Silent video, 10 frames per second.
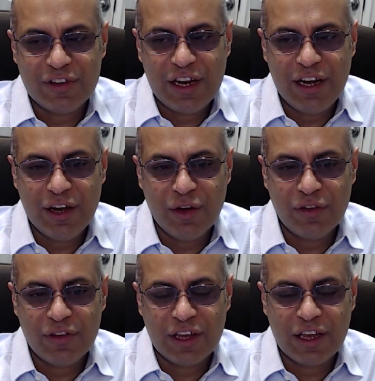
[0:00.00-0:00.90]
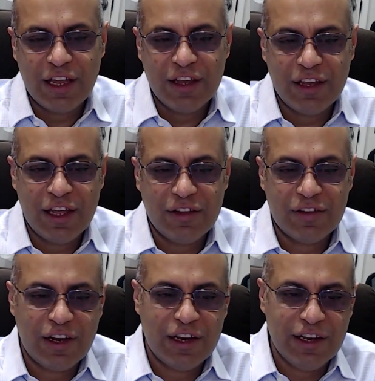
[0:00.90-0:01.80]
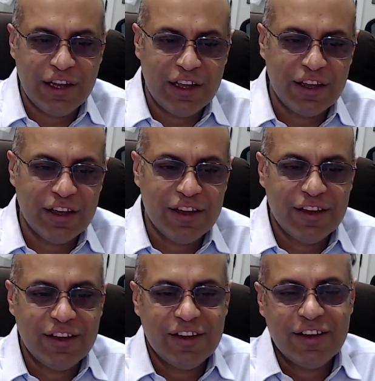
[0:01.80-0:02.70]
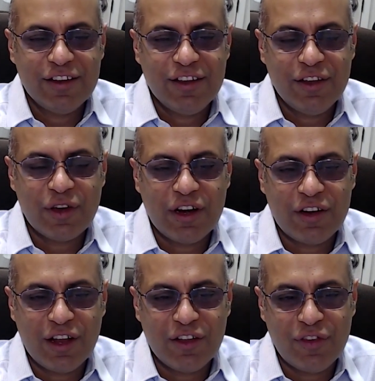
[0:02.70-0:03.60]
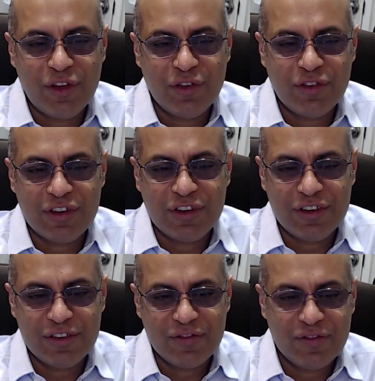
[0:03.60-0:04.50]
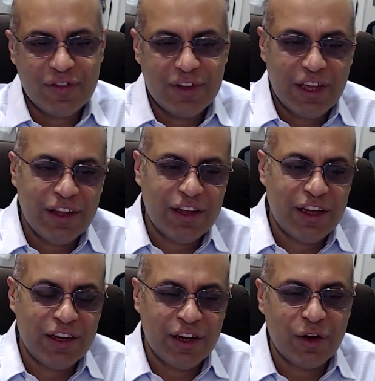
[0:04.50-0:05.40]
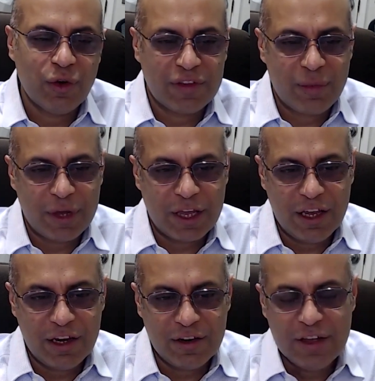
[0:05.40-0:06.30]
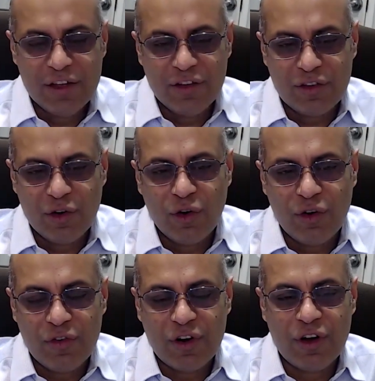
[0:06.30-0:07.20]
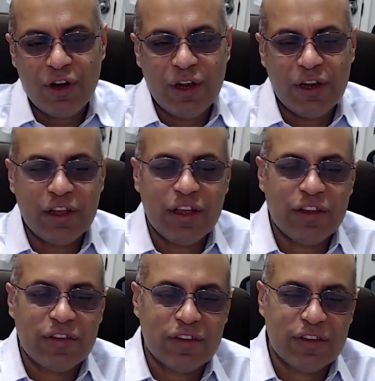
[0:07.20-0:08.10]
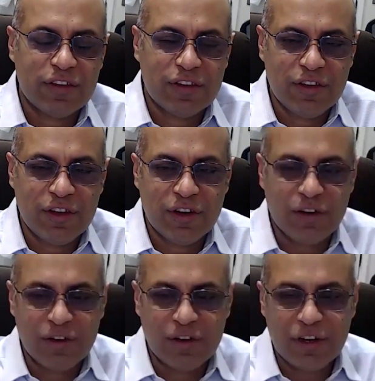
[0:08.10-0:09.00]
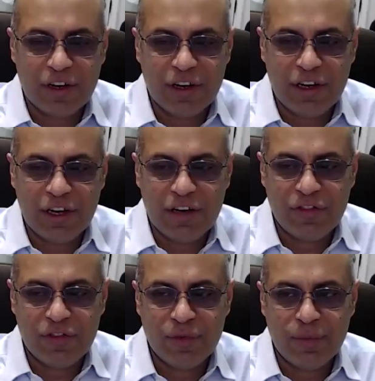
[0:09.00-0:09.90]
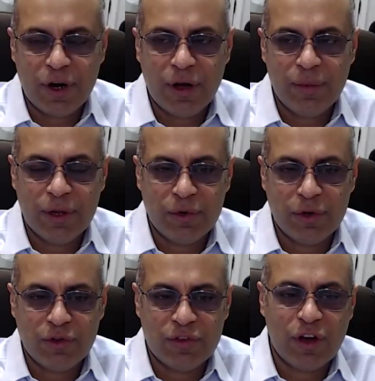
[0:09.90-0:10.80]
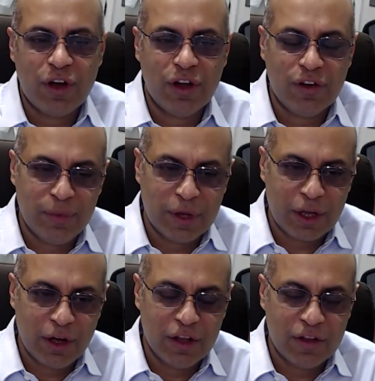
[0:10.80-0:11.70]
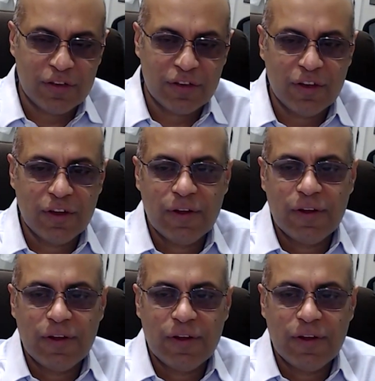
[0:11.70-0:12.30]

sustained dosing, and then suddenly you get a transfusion, and then it goes up again. So overall, it's, you know, a tough problem to solve because